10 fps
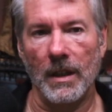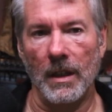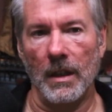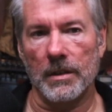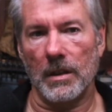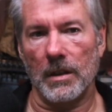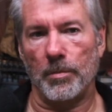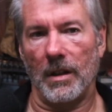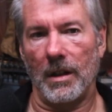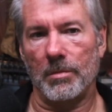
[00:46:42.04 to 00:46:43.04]
So the
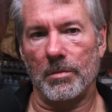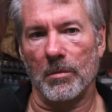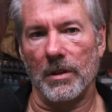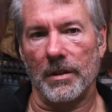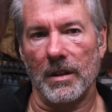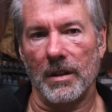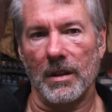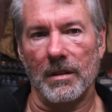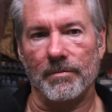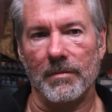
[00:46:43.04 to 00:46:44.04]
problem with
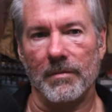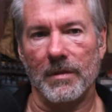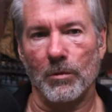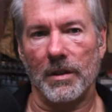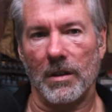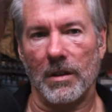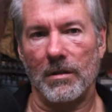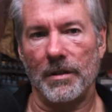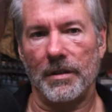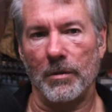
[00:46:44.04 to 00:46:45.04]

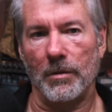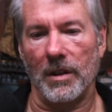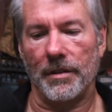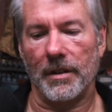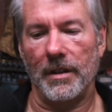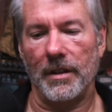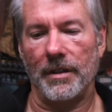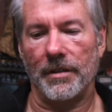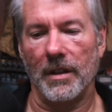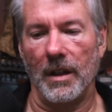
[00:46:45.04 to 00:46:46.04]
currency risk
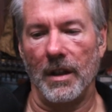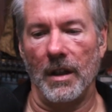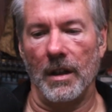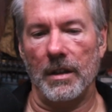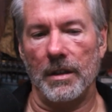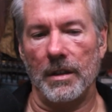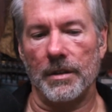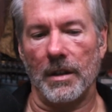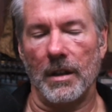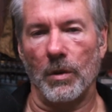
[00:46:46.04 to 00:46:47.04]
is
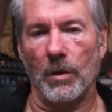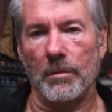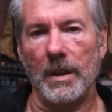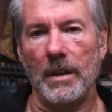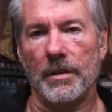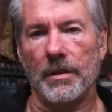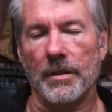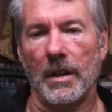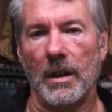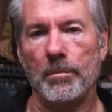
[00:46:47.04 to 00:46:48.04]
what it means is a
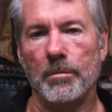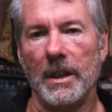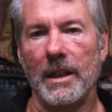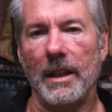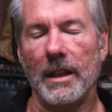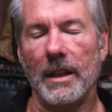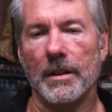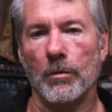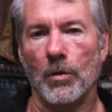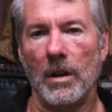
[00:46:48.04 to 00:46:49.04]
company can't
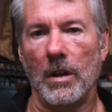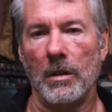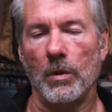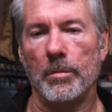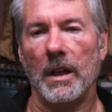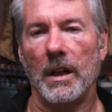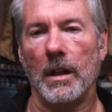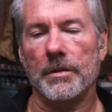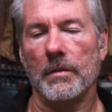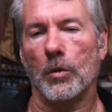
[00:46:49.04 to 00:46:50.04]
run with
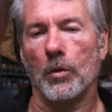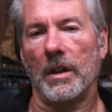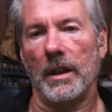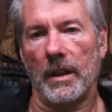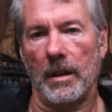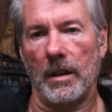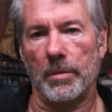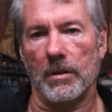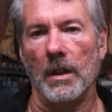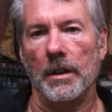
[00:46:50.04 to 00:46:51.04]
positive working
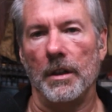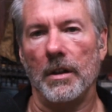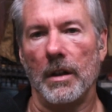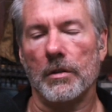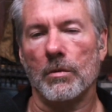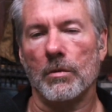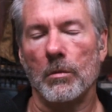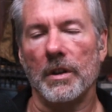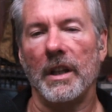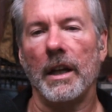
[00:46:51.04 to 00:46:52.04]
capital. You have to run
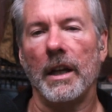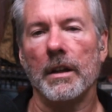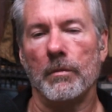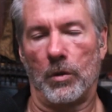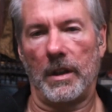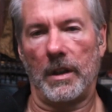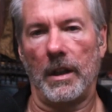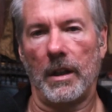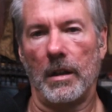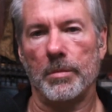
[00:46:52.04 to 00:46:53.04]
with negative working
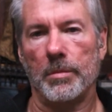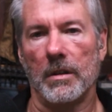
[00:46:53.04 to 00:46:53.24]
capital.